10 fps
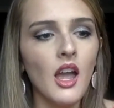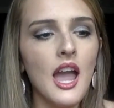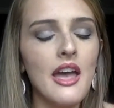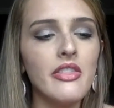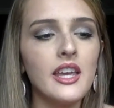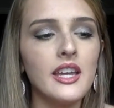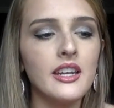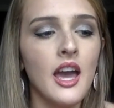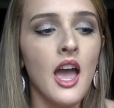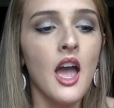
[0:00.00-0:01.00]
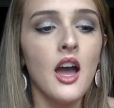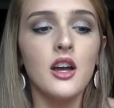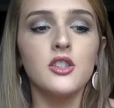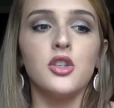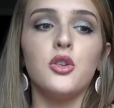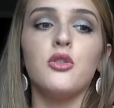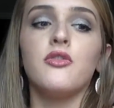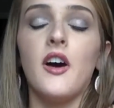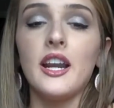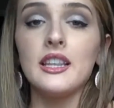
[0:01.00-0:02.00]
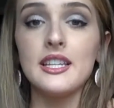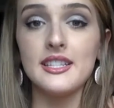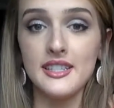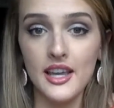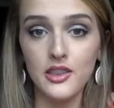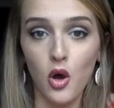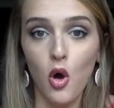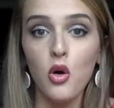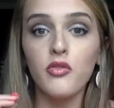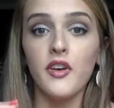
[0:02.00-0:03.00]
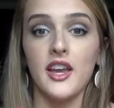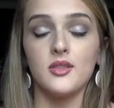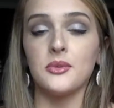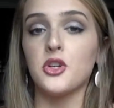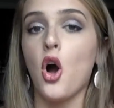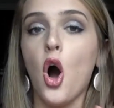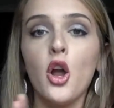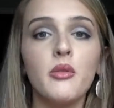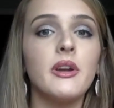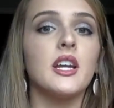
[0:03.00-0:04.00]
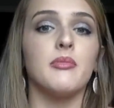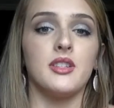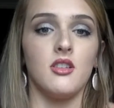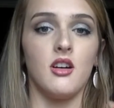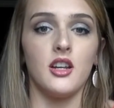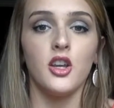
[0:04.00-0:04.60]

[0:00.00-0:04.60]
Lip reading: And then to finally set the whole face, once all your makeup is on,